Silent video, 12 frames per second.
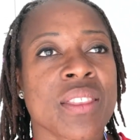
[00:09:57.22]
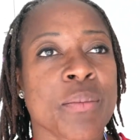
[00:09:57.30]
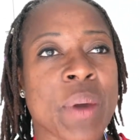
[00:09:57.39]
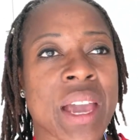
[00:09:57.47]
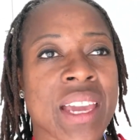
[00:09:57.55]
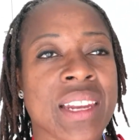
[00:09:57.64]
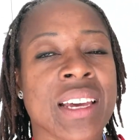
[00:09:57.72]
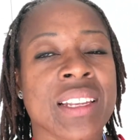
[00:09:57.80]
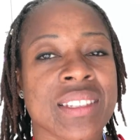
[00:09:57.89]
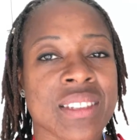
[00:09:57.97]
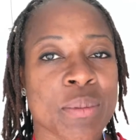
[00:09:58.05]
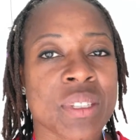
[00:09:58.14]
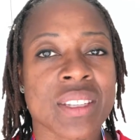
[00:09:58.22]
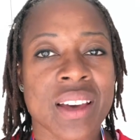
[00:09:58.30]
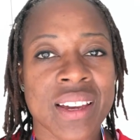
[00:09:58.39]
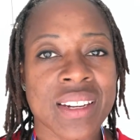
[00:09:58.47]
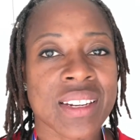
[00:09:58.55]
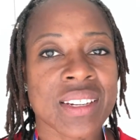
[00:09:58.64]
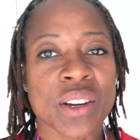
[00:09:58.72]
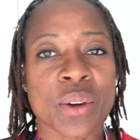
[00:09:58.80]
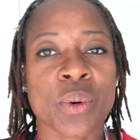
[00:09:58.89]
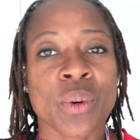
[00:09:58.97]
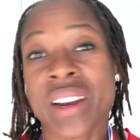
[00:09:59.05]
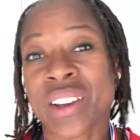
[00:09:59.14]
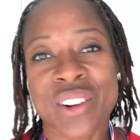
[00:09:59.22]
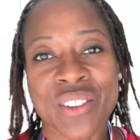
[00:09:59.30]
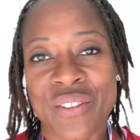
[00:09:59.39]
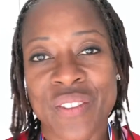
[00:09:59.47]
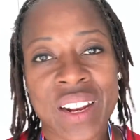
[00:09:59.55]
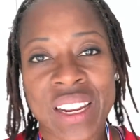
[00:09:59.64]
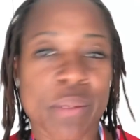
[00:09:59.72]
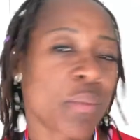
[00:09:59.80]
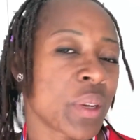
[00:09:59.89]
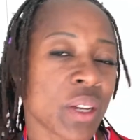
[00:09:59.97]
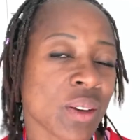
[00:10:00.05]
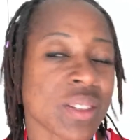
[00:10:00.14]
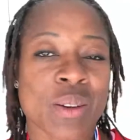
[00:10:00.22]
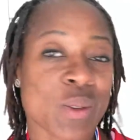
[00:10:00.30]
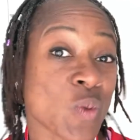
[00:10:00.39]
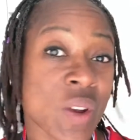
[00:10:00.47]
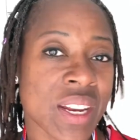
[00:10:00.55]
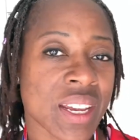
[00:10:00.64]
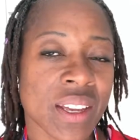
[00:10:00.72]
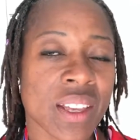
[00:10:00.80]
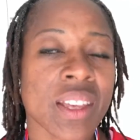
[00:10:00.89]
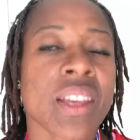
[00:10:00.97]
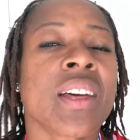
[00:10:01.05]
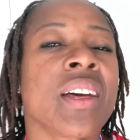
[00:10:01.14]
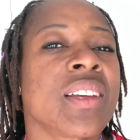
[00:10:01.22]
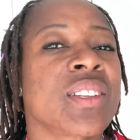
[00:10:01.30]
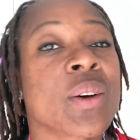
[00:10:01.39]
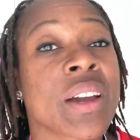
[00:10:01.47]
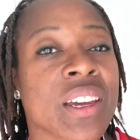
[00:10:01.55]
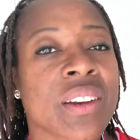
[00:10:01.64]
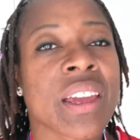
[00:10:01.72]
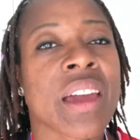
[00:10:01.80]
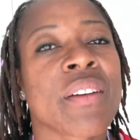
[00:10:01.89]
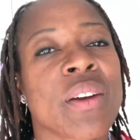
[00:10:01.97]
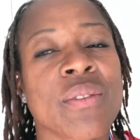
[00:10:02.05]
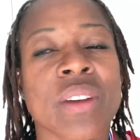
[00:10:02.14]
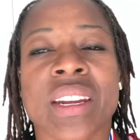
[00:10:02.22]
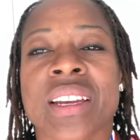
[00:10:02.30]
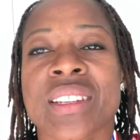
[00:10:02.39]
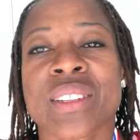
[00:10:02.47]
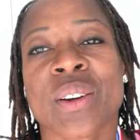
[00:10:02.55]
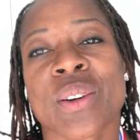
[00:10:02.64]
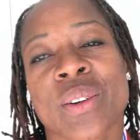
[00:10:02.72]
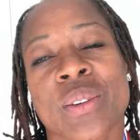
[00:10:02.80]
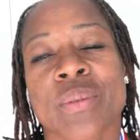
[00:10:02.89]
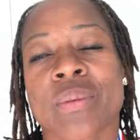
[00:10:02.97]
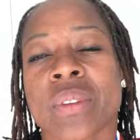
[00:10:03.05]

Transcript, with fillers: the pain had subsided, or I couldn't feel it because I was running, so I could carry on running. So